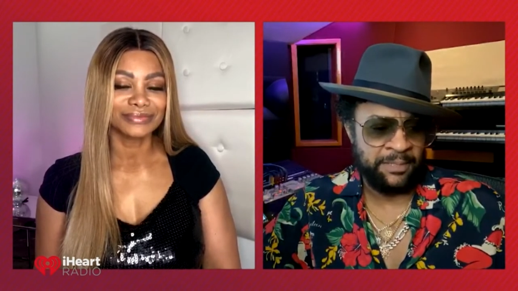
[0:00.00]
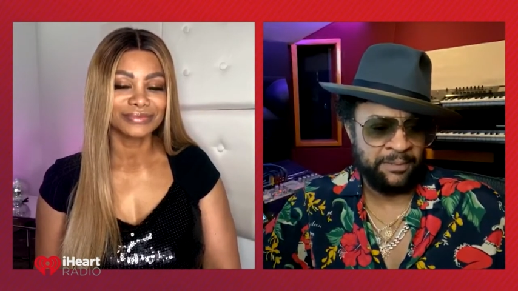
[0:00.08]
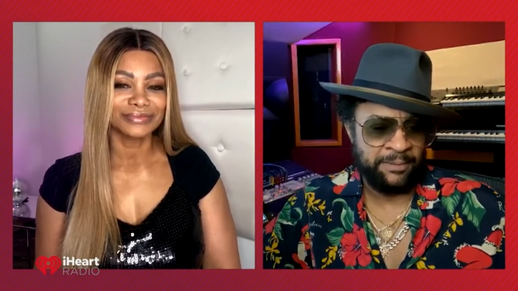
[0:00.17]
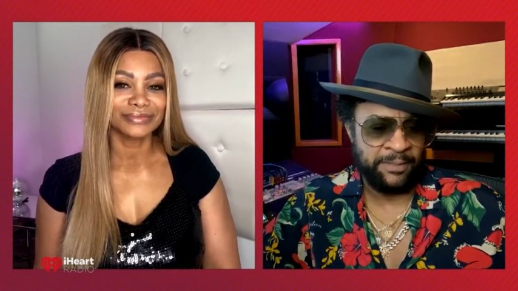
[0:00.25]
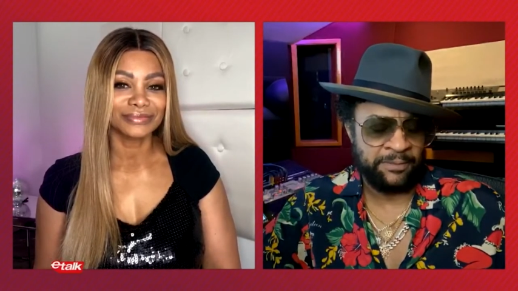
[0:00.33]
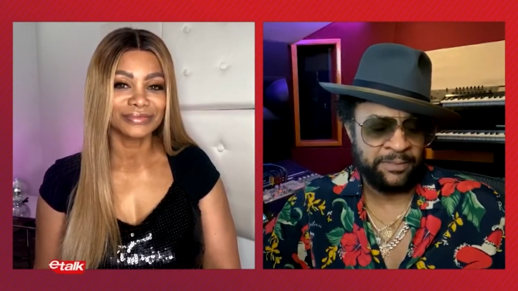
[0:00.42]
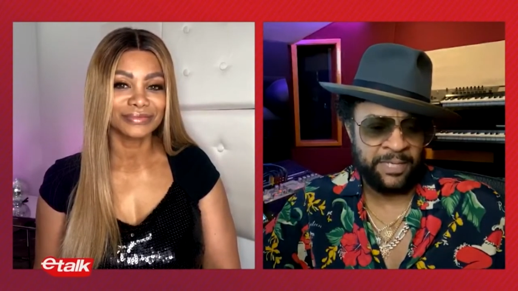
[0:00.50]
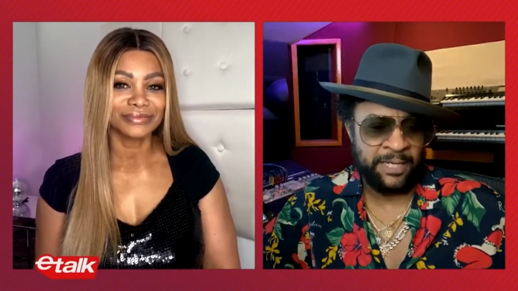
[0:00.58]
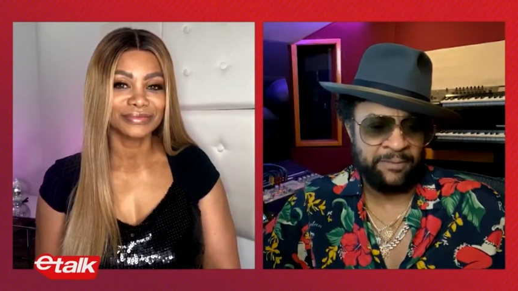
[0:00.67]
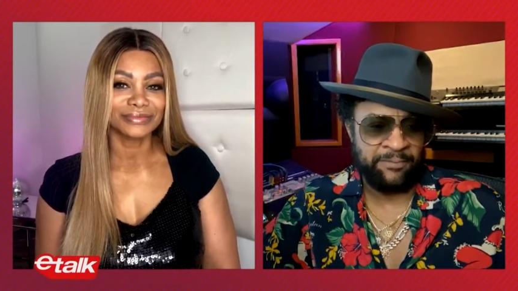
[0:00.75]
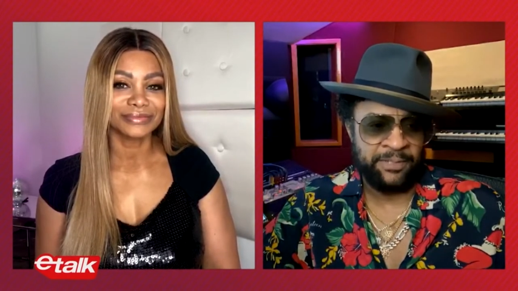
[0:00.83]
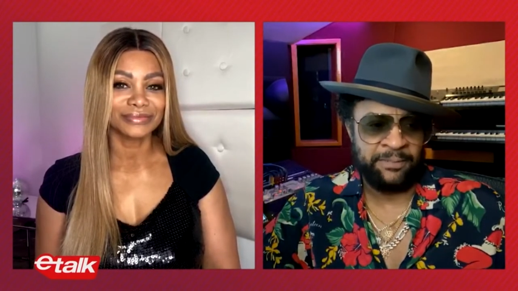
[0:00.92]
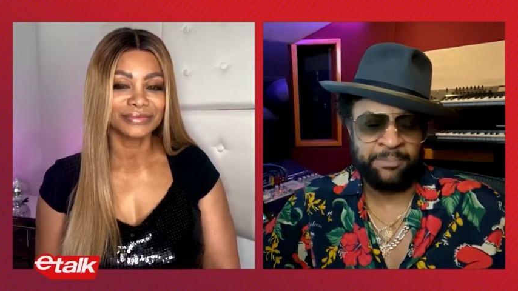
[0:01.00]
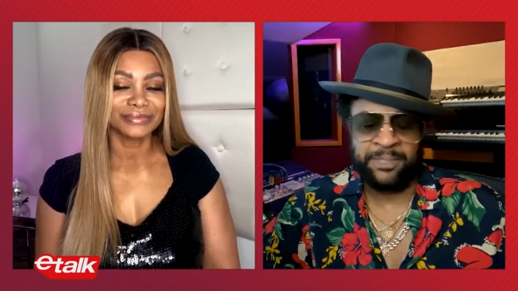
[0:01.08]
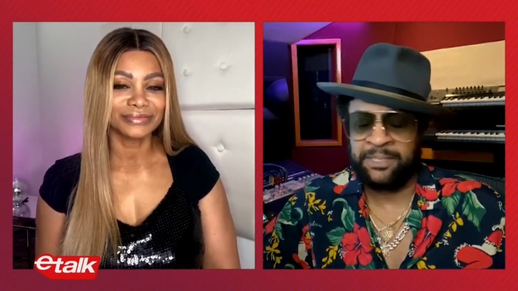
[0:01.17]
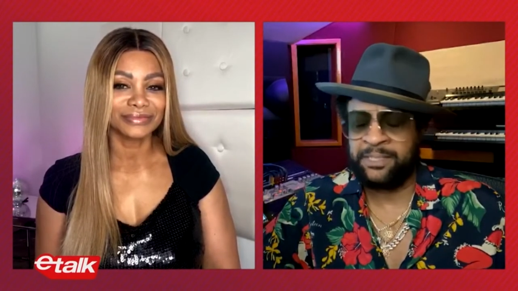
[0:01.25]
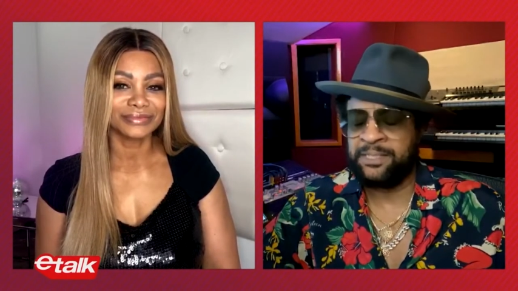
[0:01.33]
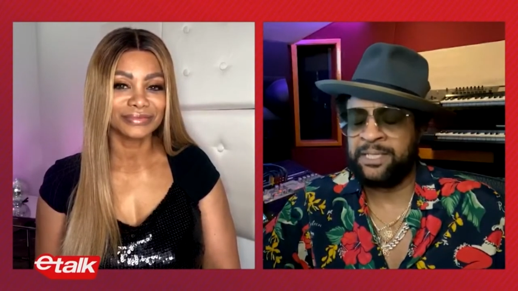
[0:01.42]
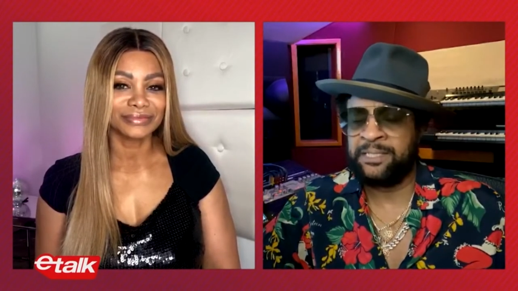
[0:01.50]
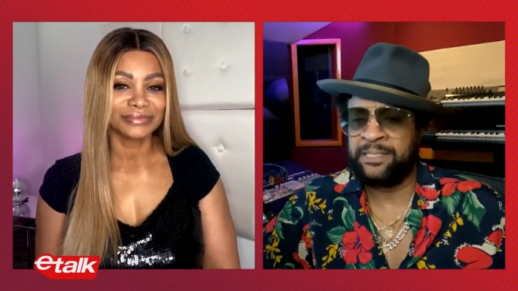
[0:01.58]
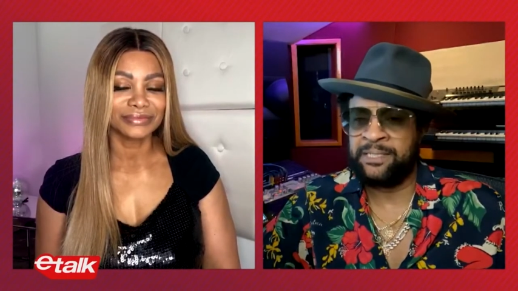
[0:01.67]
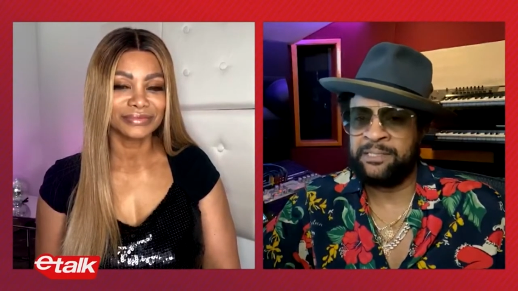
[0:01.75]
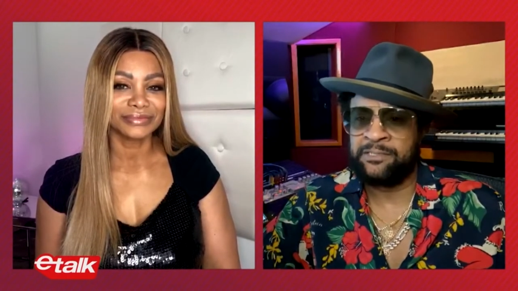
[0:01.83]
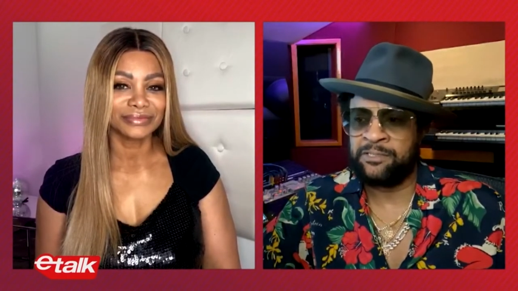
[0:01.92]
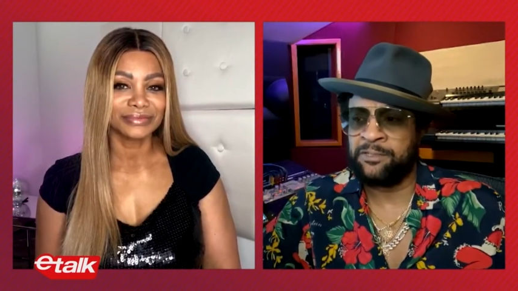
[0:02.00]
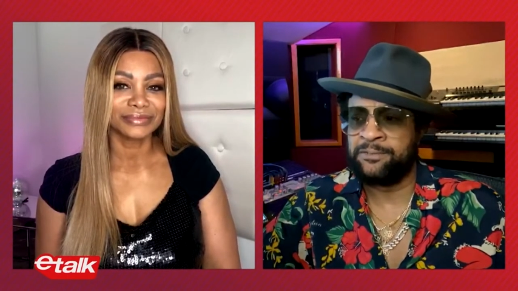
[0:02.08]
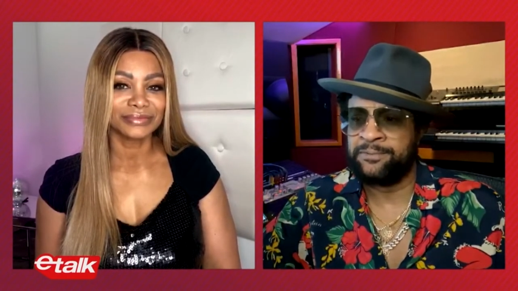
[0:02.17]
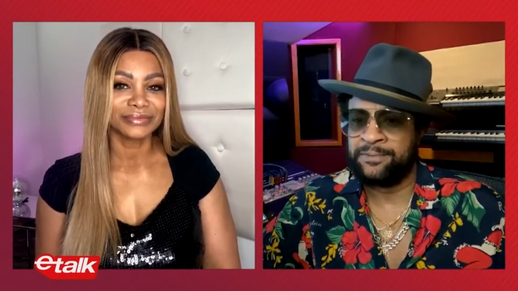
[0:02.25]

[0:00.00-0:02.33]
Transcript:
Speaker 1: you know, he's got every amenity that he needs. So.